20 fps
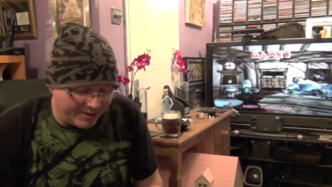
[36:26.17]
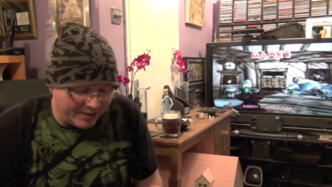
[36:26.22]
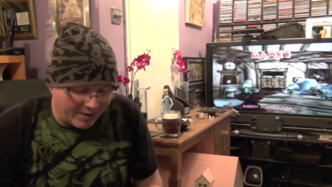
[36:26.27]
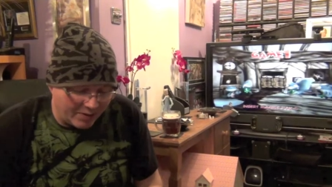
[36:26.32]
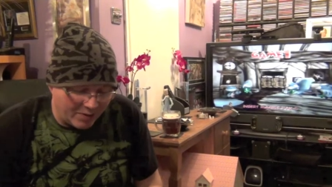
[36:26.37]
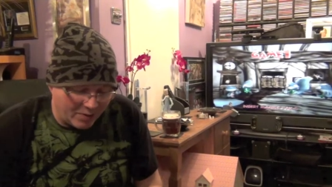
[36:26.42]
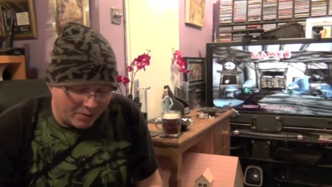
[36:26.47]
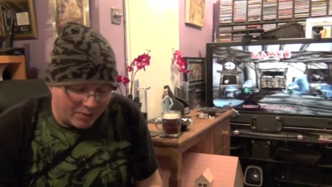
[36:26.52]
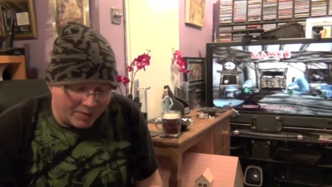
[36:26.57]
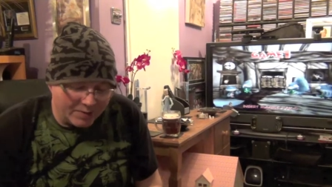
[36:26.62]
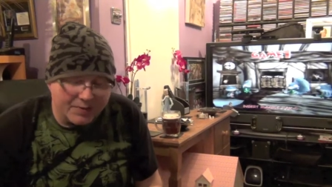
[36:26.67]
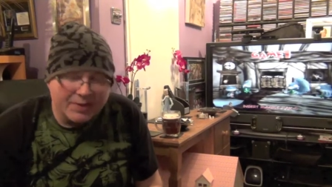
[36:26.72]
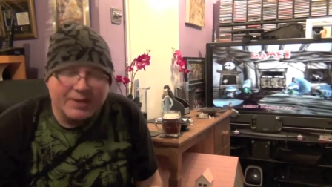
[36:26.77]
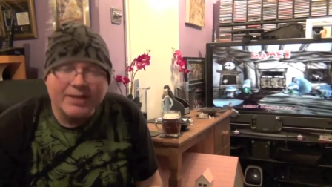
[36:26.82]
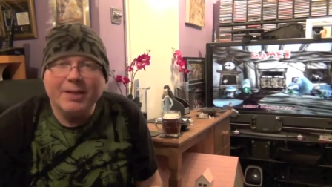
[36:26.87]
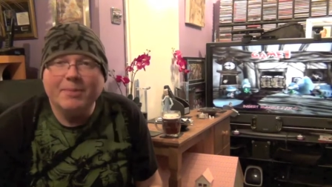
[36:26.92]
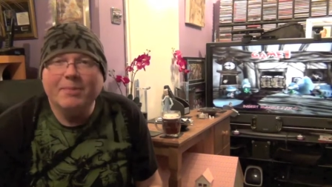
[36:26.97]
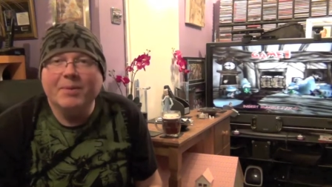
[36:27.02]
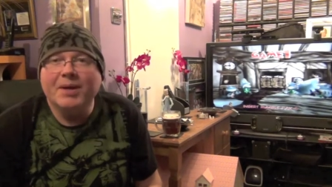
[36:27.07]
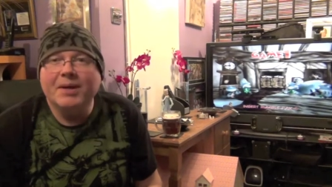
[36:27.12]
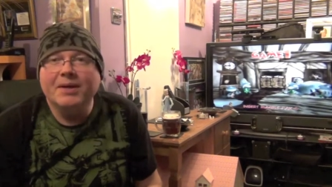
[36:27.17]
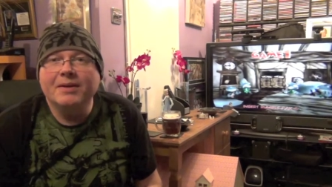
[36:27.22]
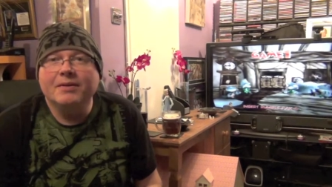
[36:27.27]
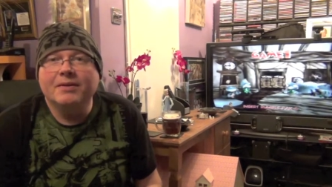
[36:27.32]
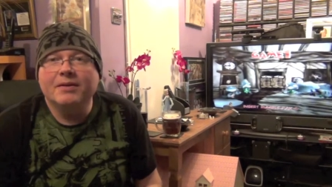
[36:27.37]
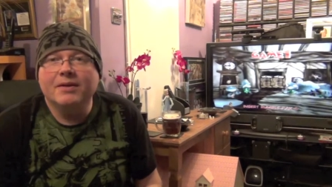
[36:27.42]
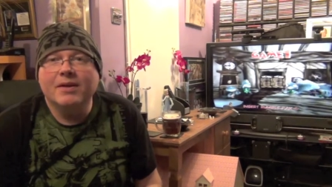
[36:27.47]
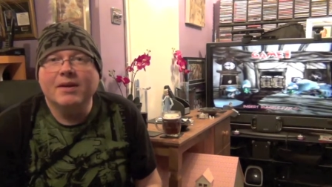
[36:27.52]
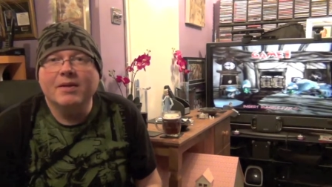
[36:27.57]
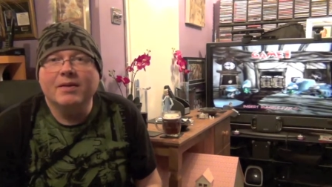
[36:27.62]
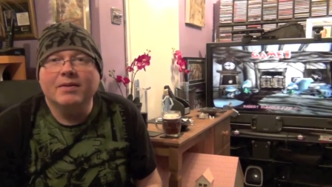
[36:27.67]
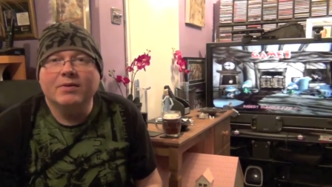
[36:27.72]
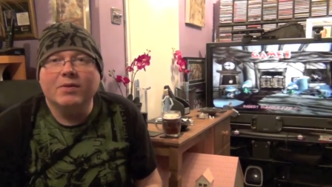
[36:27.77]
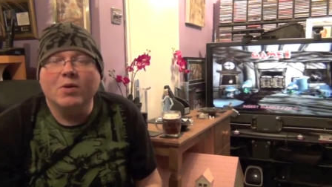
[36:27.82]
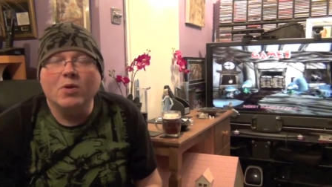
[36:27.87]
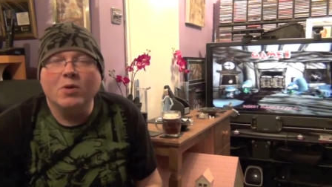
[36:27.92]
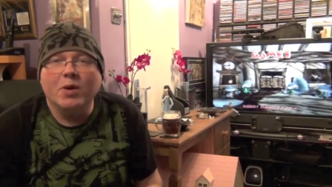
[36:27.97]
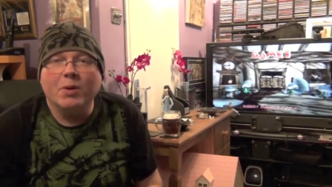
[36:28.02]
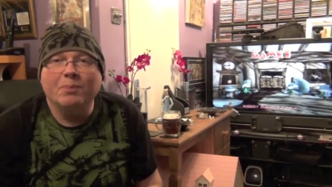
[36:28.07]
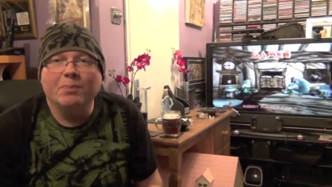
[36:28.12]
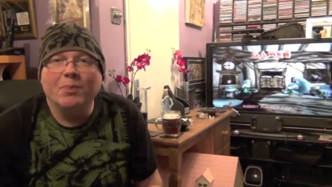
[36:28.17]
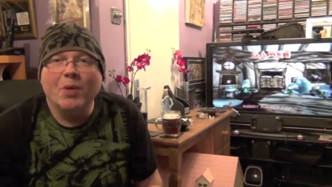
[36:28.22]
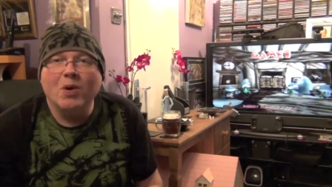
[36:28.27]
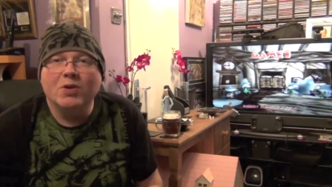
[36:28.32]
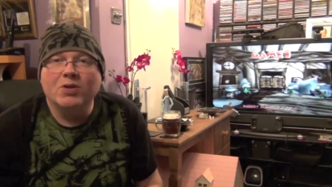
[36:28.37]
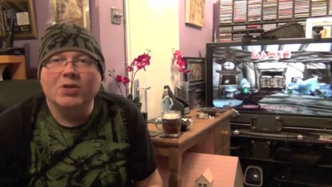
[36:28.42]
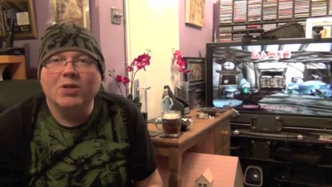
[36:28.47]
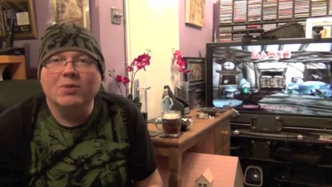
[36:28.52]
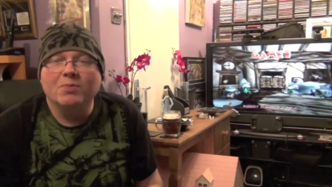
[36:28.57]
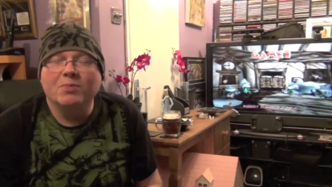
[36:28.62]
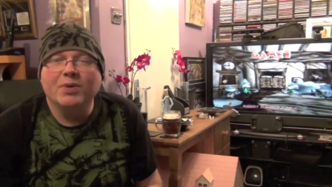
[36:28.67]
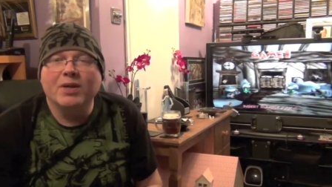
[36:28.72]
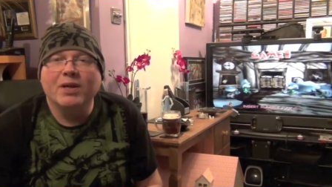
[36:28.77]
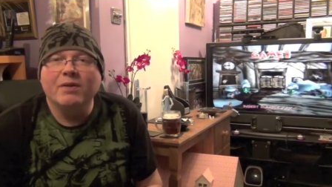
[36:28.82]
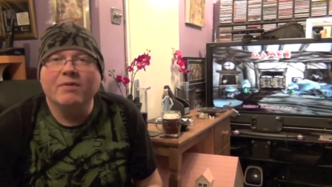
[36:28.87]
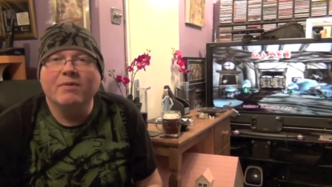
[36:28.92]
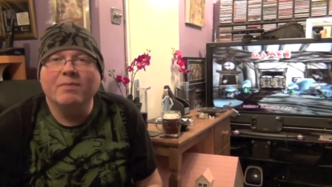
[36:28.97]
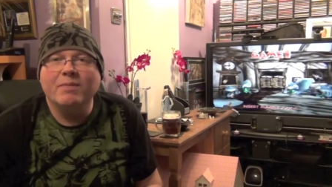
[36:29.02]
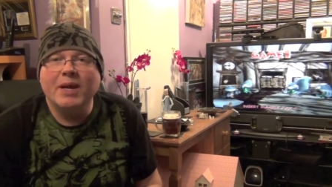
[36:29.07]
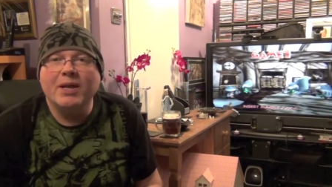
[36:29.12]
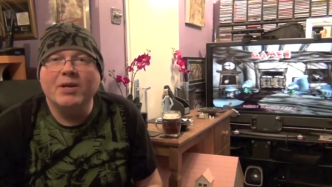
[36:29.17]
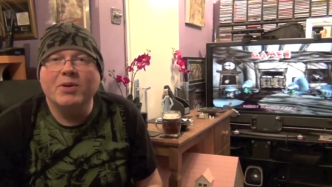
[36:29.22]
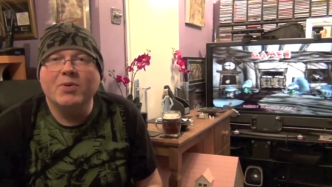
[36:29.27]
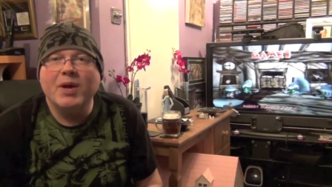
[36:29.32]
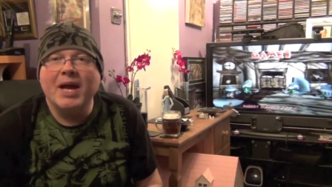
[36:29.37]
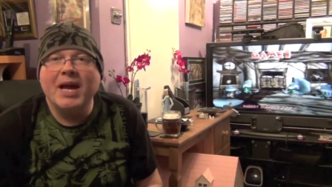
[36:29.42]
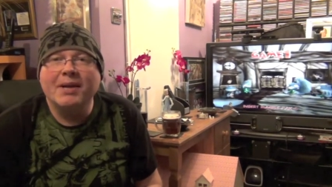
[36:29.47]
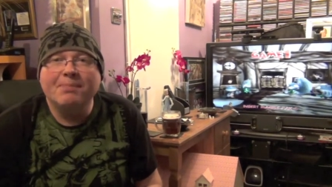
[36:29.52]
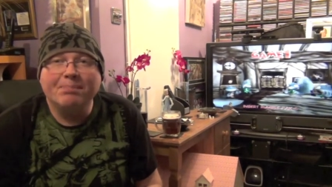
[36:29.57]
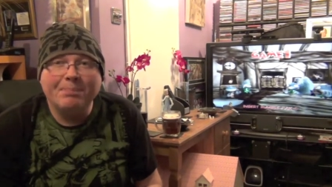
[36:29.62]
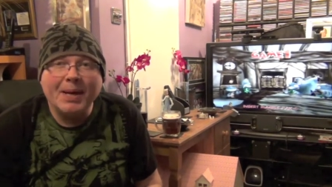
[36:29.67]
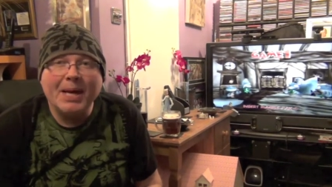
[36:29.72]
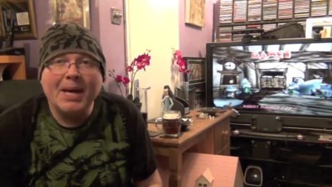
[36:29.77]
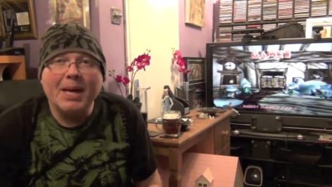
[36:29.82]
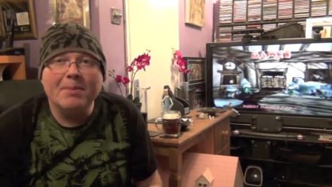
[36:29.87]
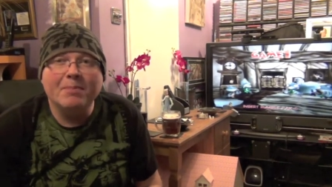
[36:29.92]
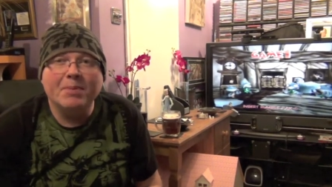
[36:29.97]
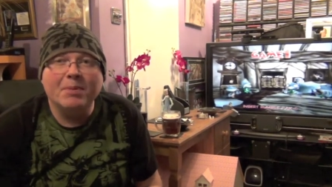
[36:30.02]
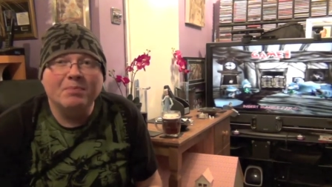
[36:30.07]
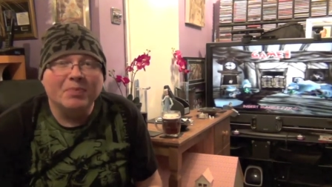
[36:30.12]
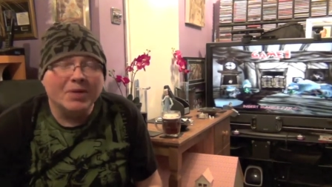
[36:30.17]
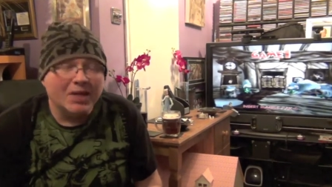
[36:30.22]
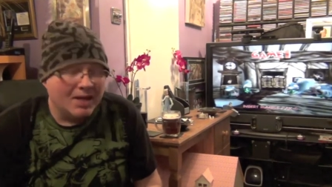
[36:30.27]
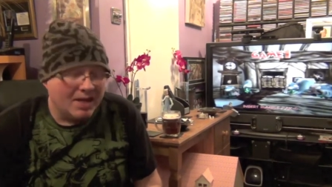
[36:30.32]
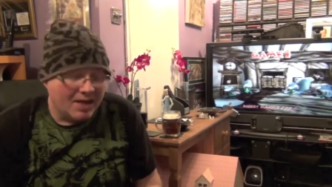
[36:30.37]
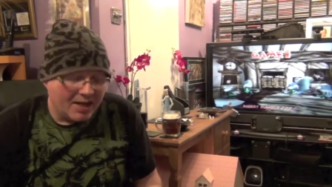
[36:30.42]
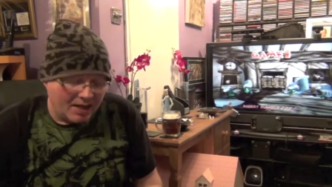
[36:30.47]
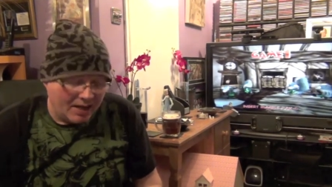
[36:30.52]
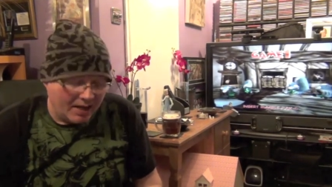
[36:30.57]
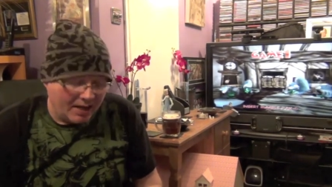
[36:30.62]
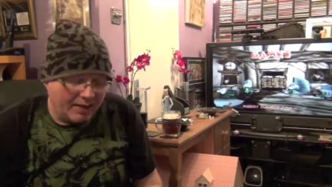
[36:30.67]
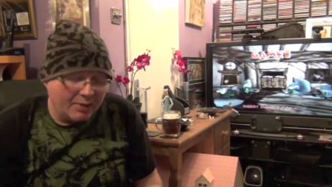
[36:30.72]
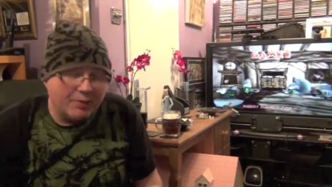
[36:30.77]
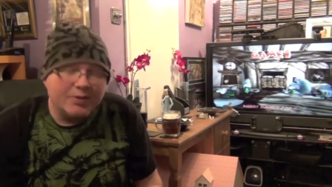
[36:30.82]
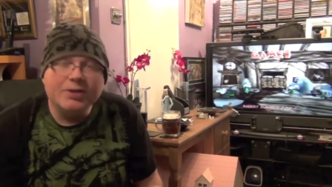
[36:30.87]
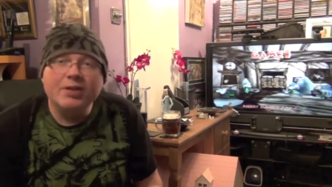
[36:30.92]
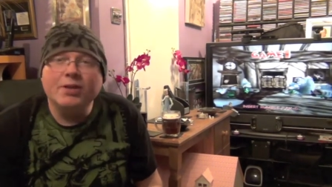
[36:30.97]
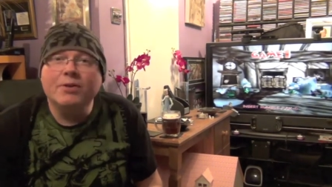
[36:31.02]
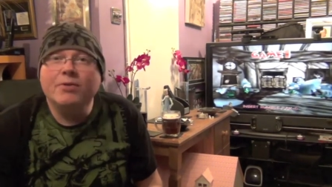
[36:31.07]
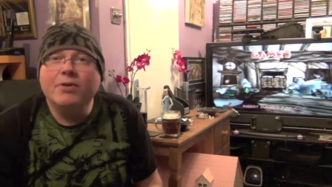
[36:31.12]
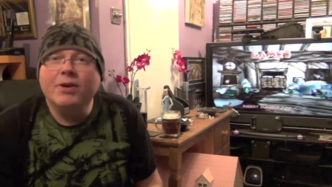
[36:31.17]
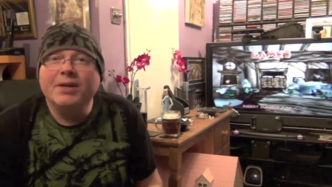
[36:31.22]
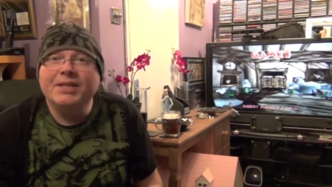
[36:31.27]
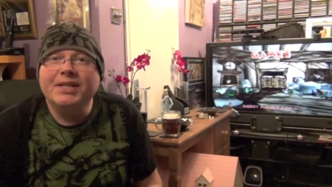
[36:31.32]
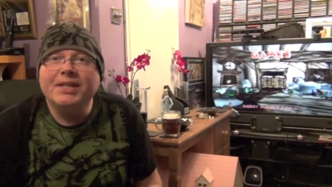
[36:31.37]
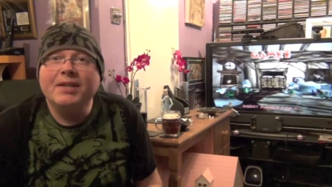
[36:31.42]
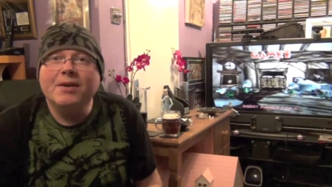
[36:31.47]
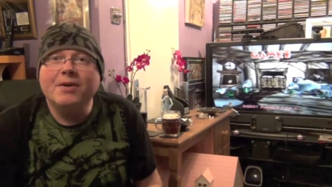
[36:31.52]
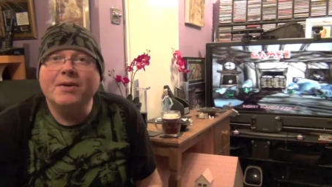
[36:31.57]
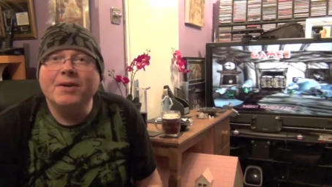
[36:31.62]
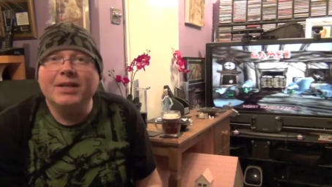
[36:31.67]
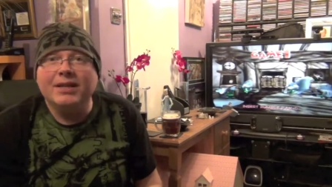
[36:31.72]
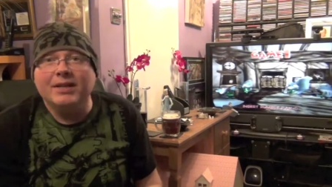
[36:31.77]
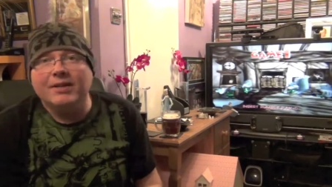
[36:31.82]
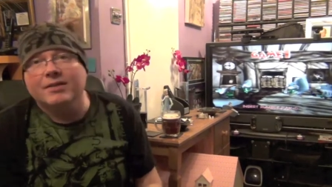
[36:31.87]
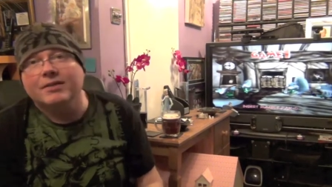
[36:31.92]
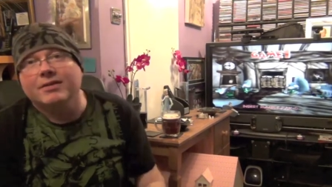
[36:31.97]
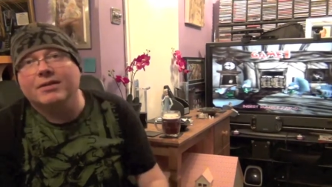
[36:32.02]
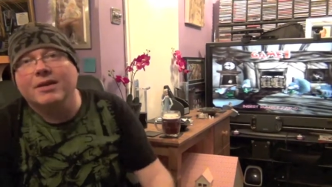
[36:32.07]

I caught them slipping. It's called Box Complete with manual and map, and it was £2.99.